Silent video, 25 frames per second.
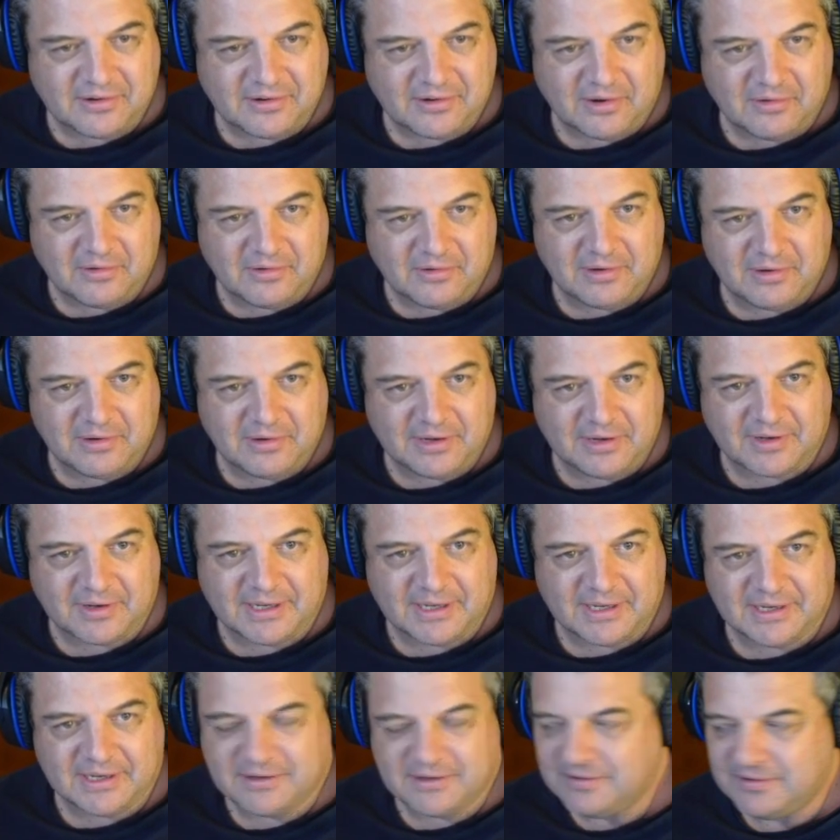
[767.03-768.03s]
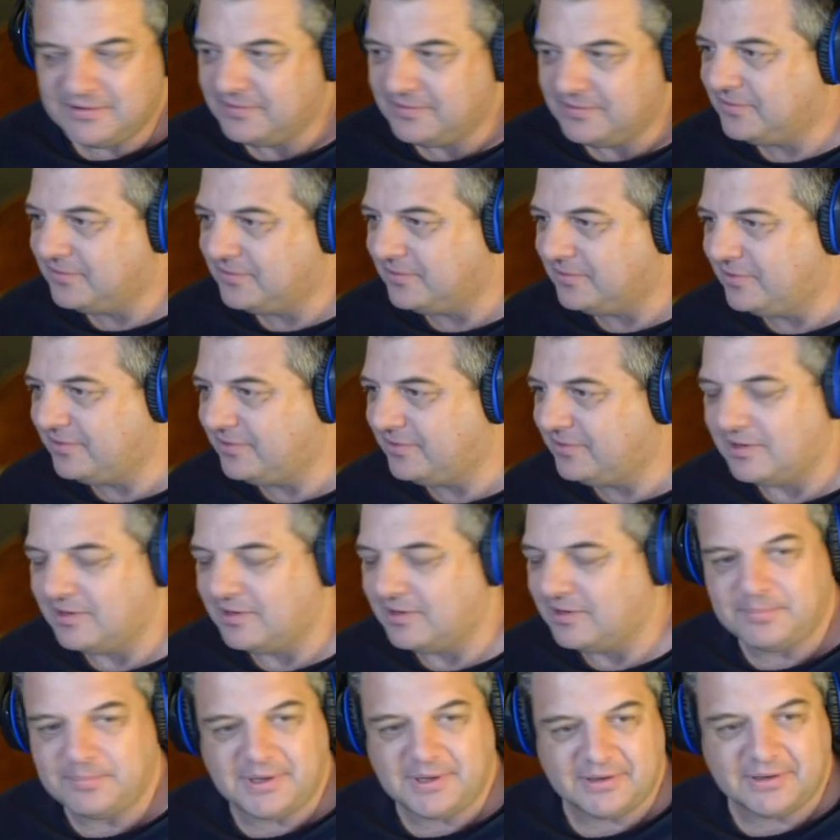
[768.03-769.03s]
I'll leave a link. Well, you see it
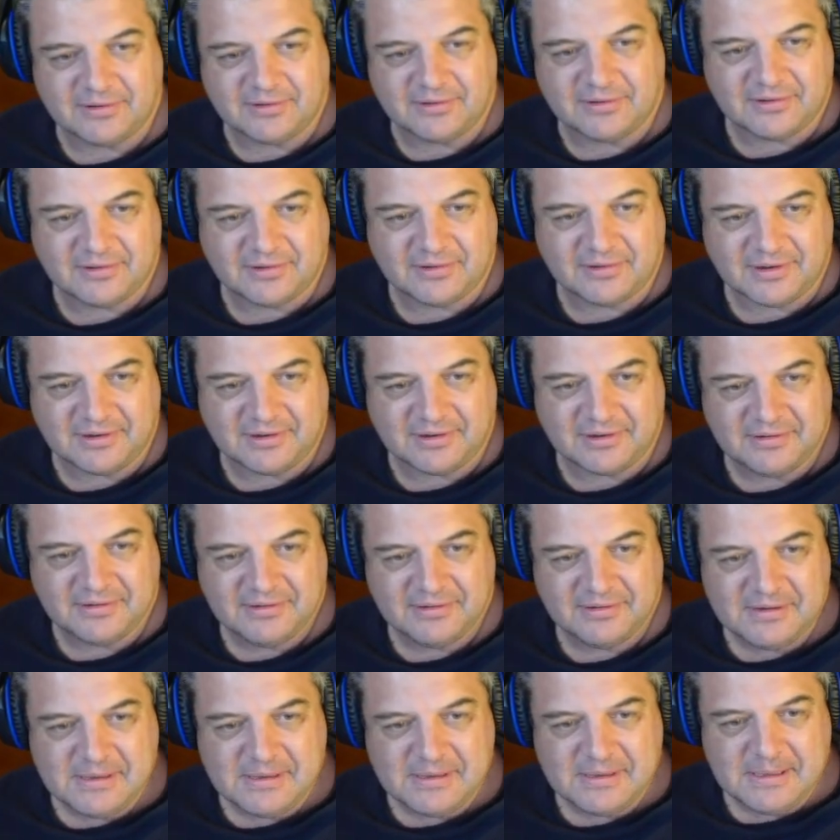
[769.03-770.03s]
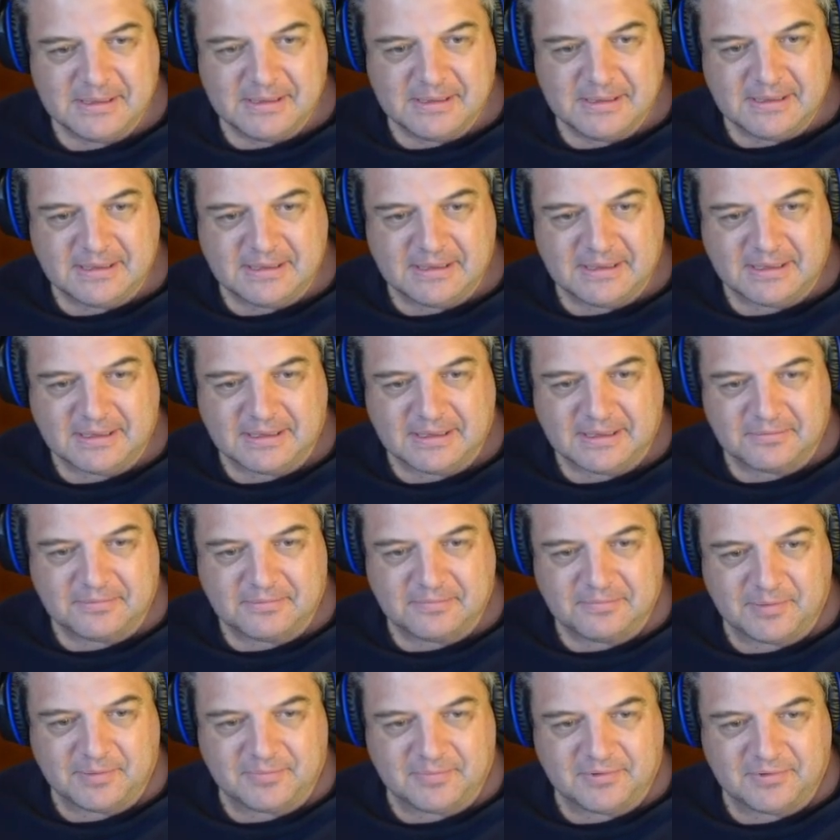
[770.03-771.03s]
on Pierce's
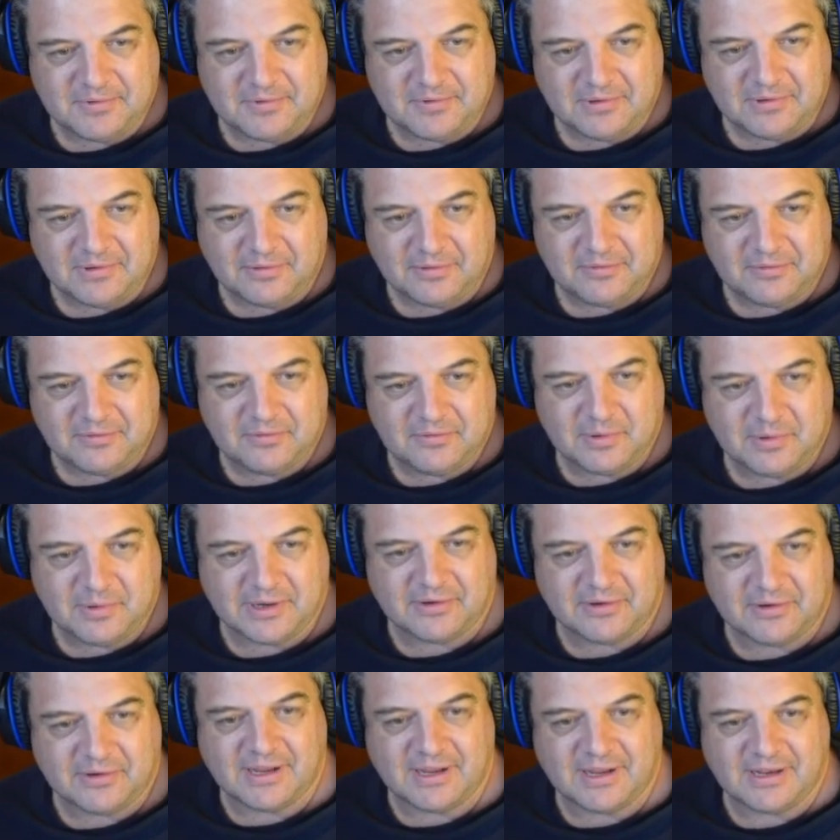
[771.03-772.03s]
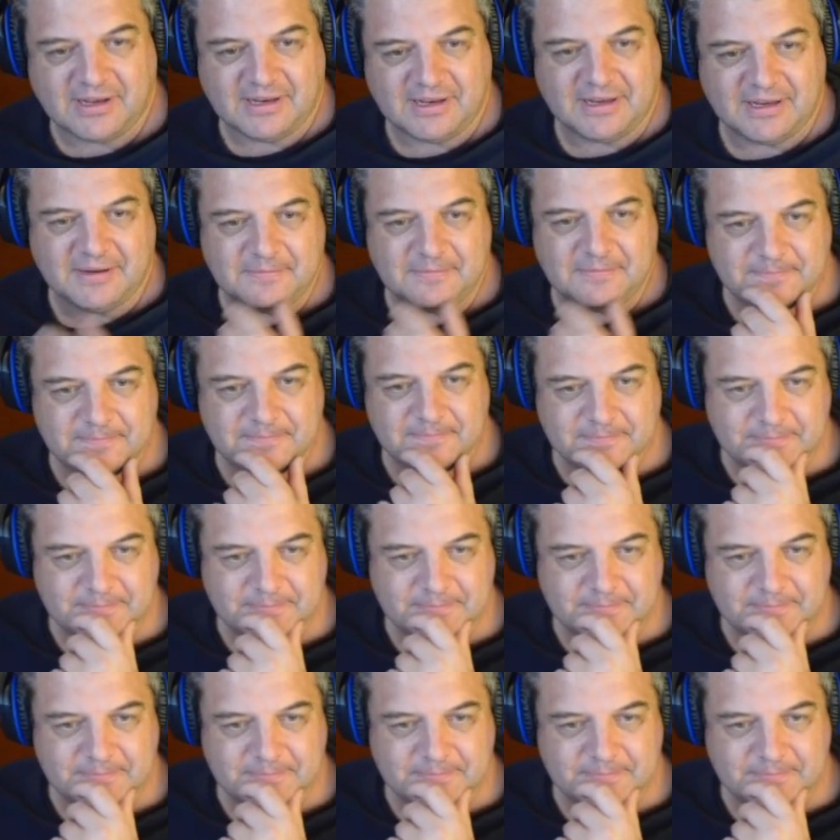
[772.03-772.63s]
Twitter account there.